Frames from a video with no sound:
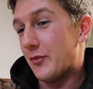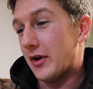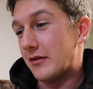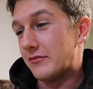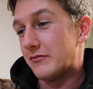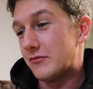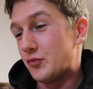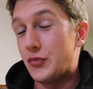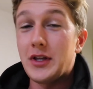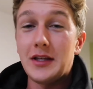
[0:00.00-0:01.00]
But
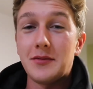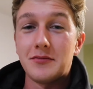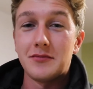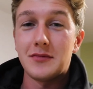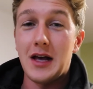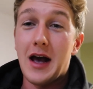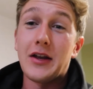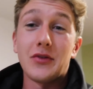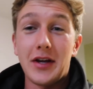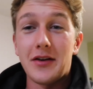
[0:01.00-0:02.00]
really, I
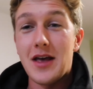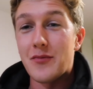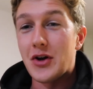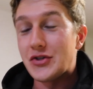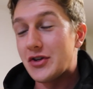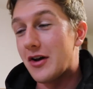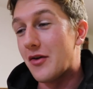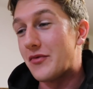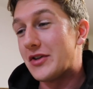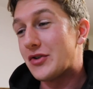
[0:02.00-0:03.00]
don't care that much.
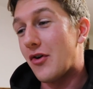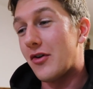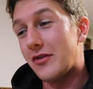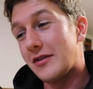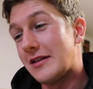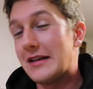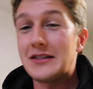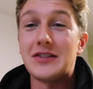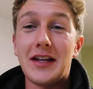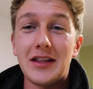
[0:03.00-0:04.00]
This car
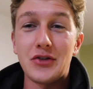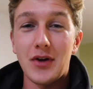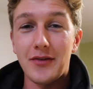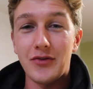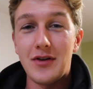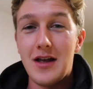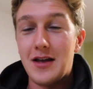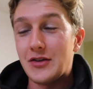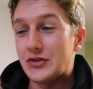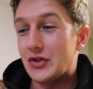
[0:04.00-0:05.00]
is a daily driver,
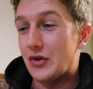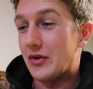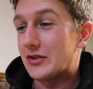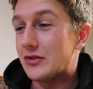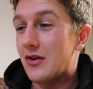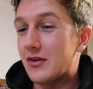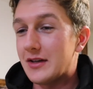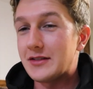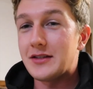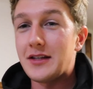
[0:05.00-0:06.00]
so as long
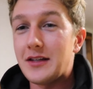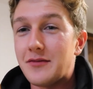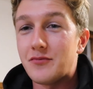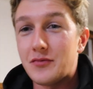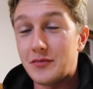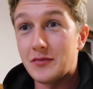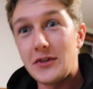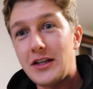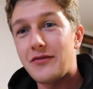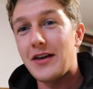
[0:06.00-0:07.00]
as the
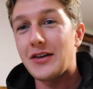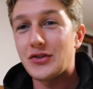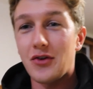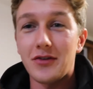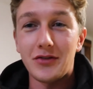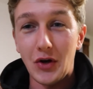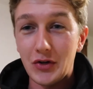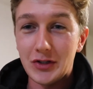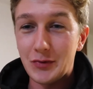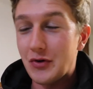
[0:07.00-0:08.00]
defects aren't
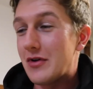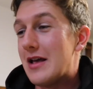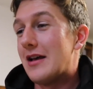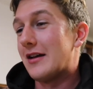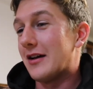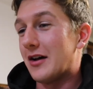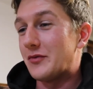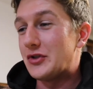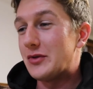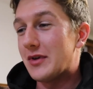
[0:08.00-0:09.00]
noticeable
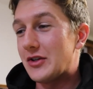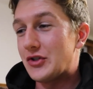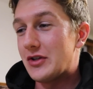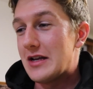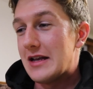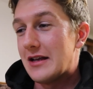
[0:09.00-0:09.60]
too much,